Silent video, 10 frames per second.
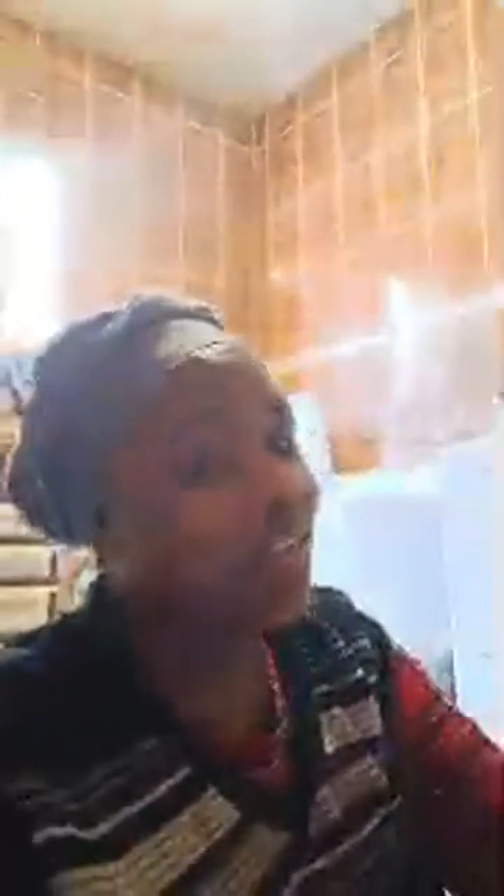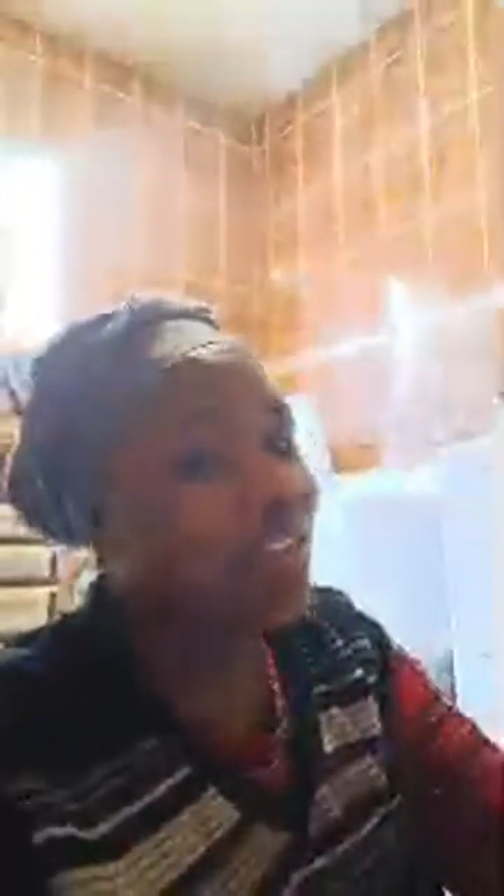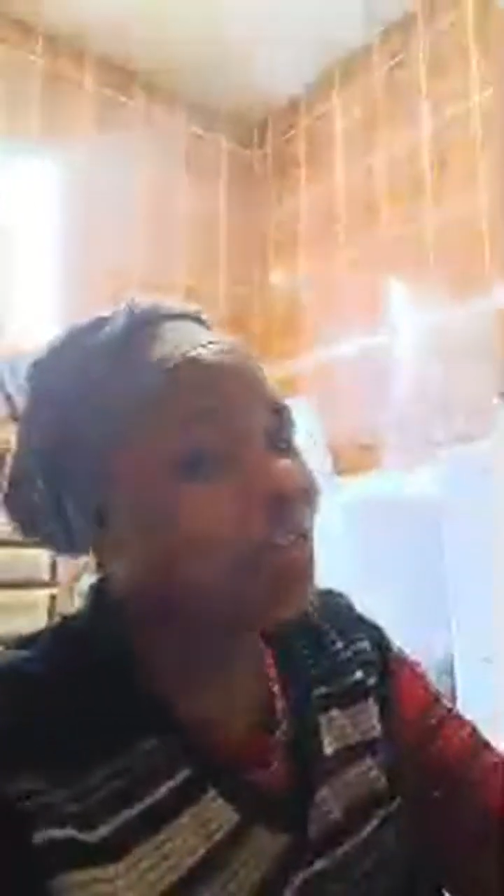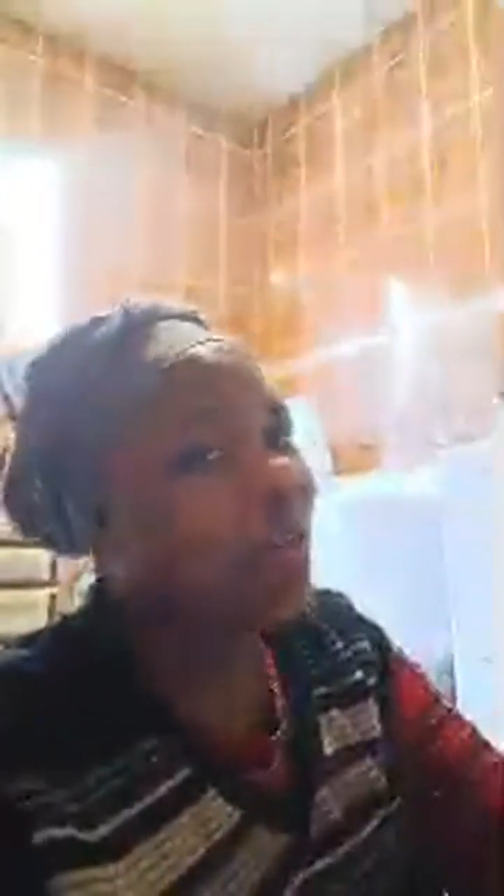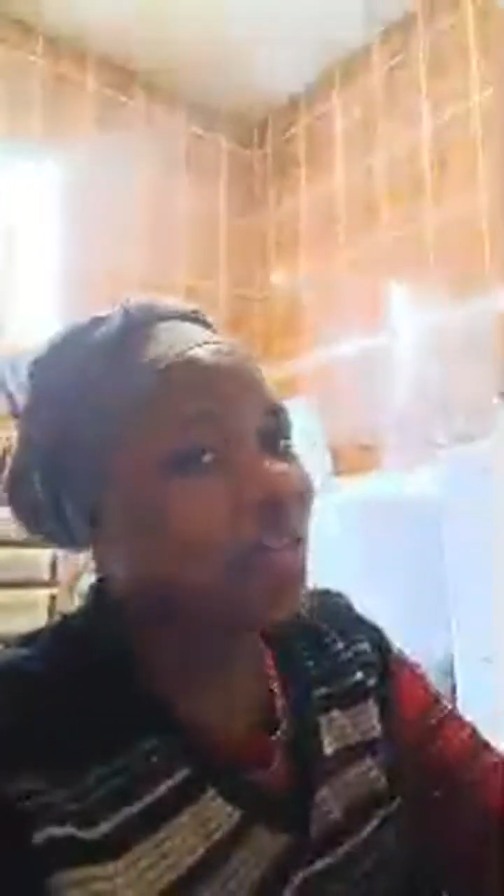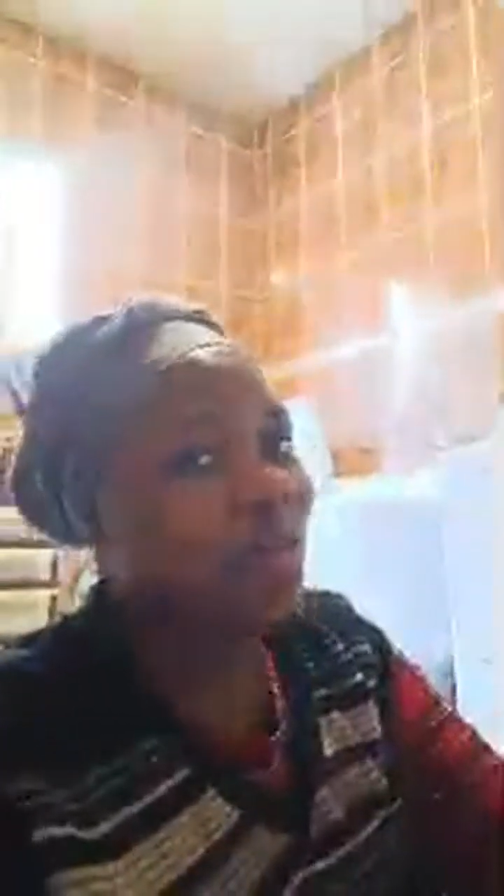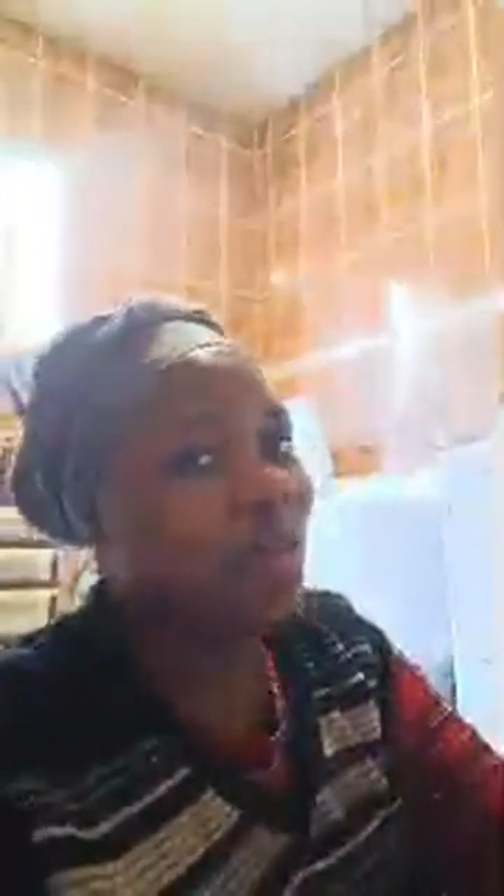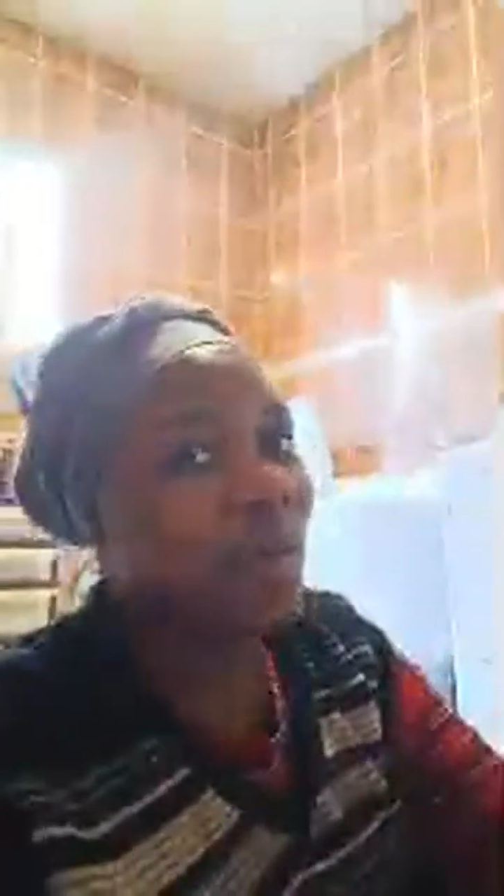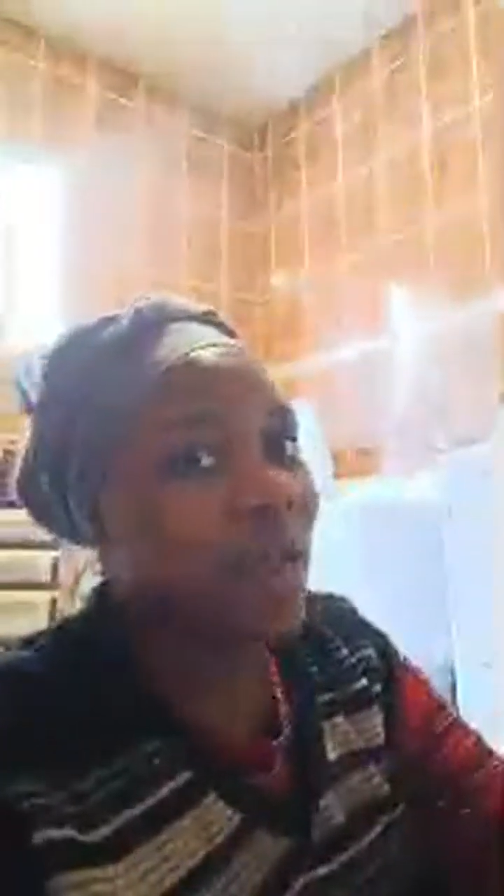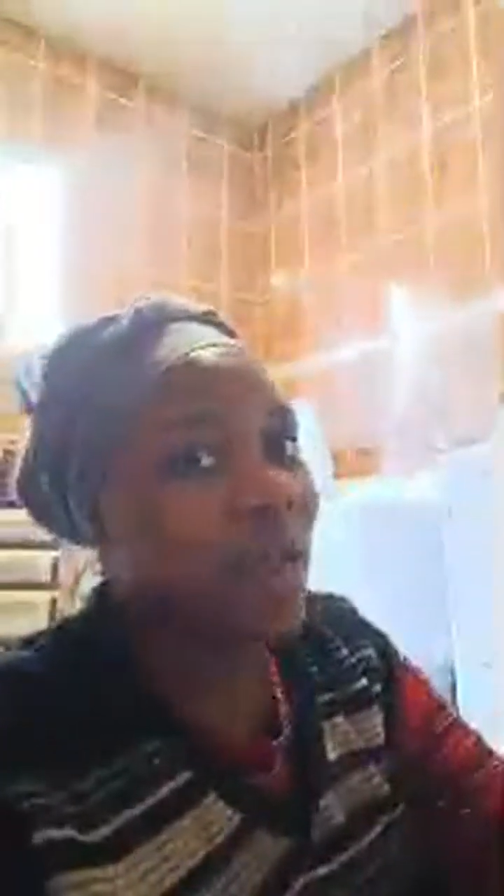but wabula
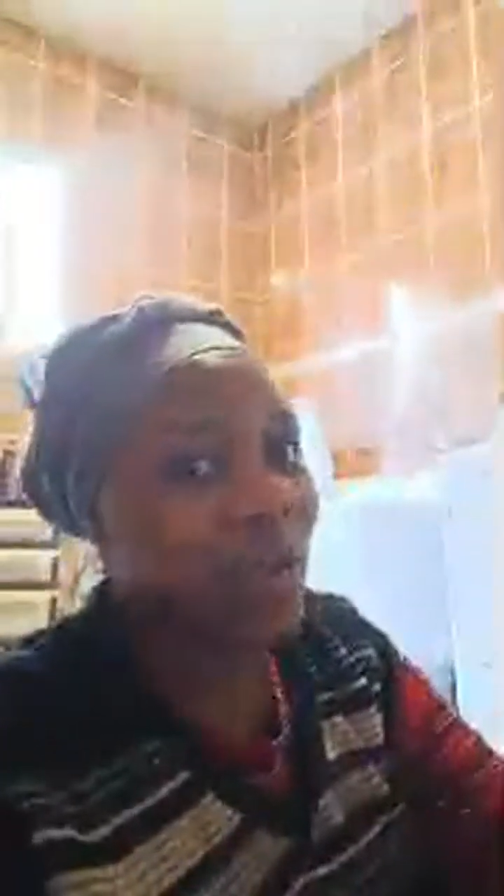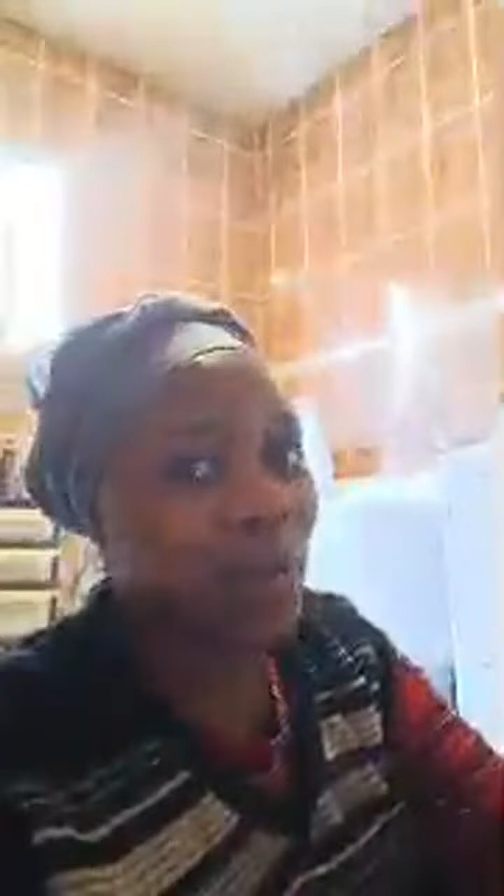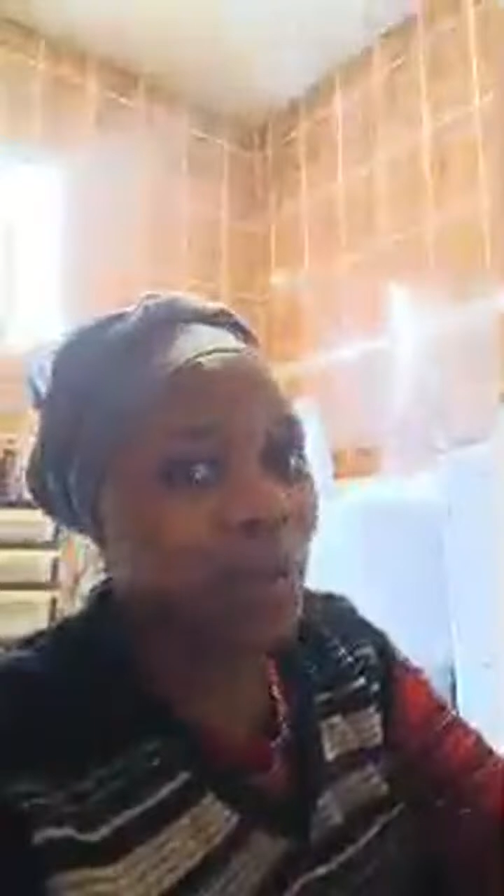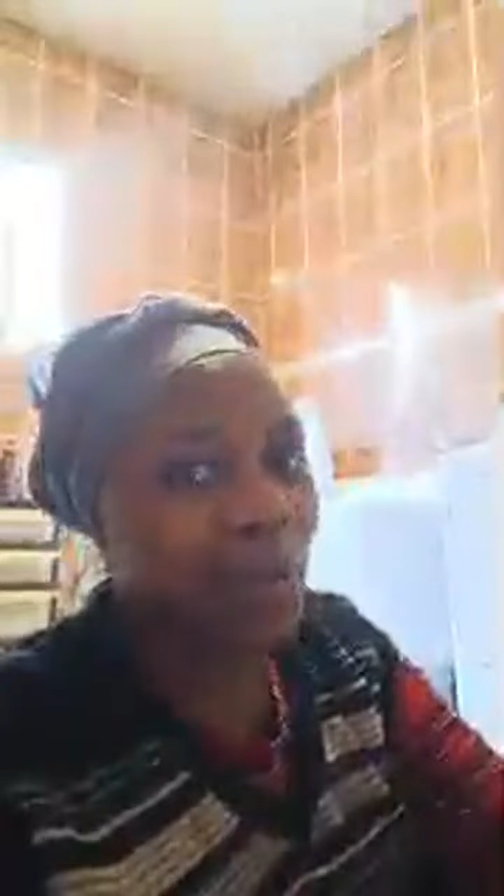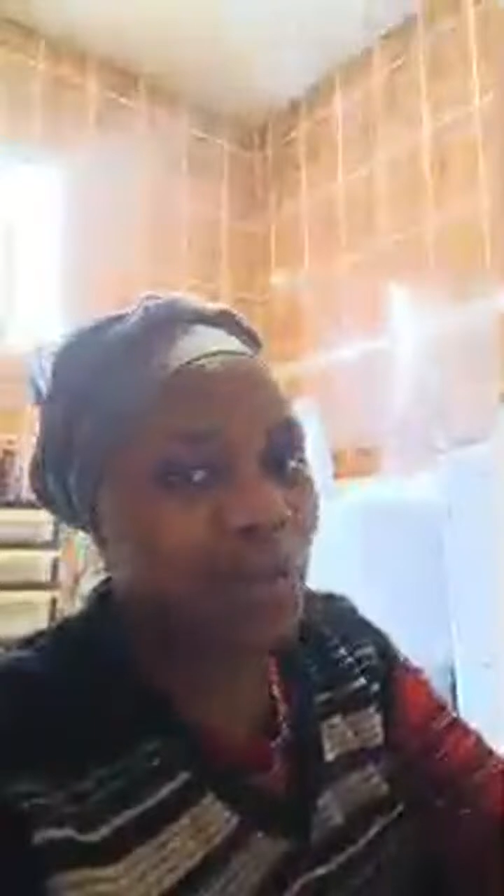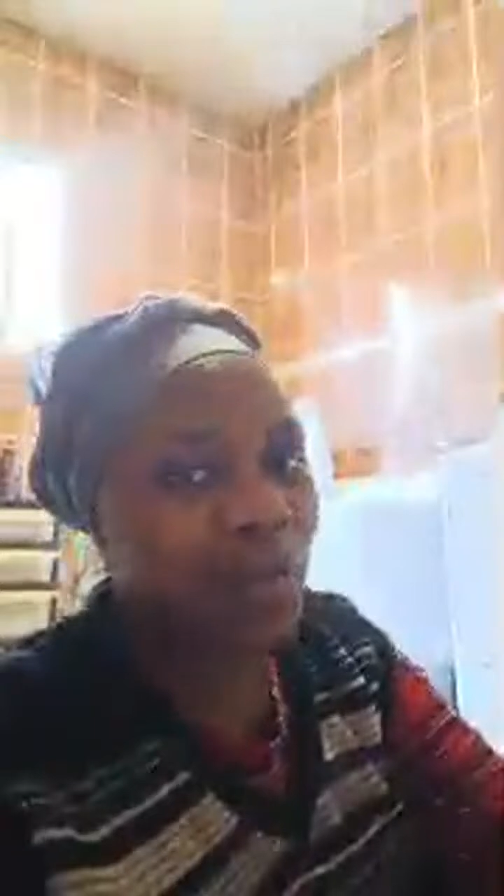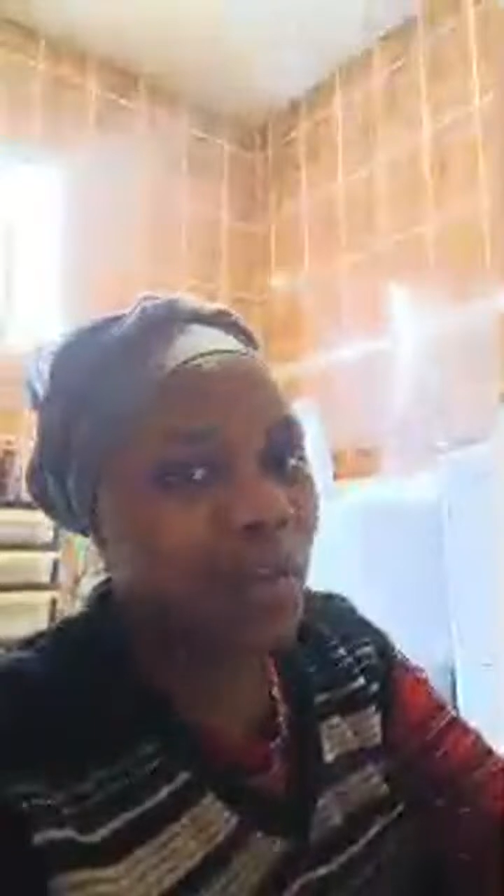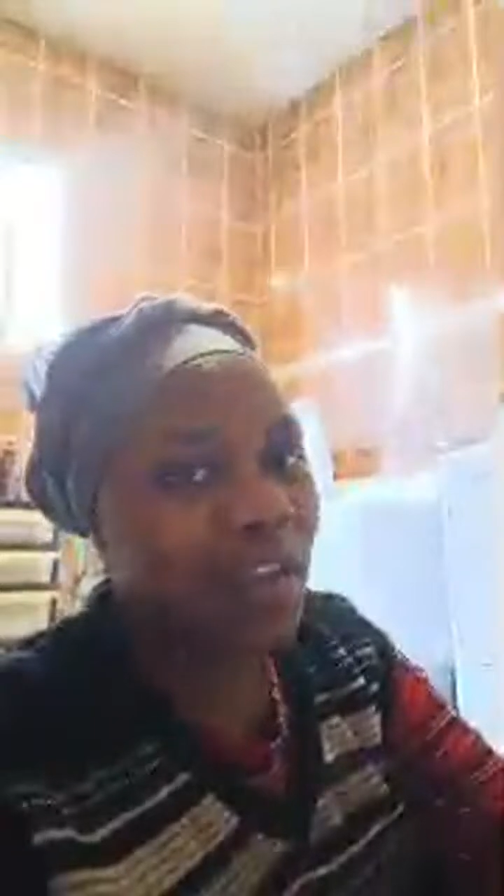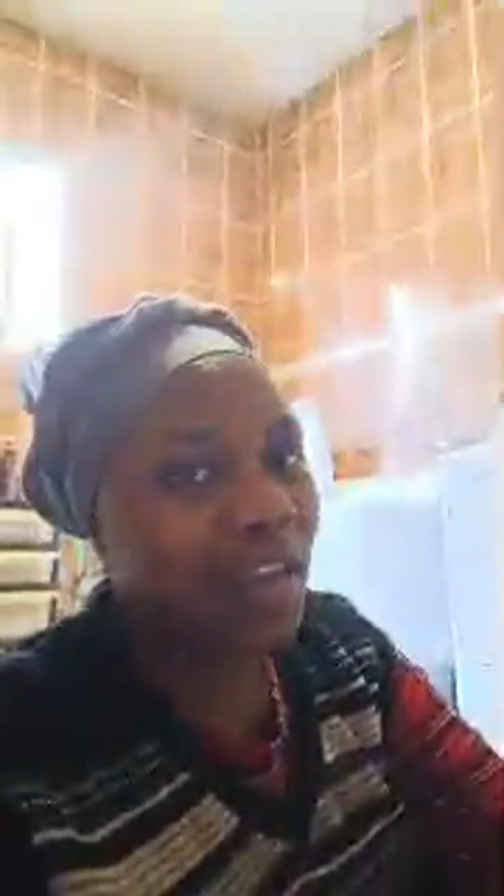nuro tuogerede.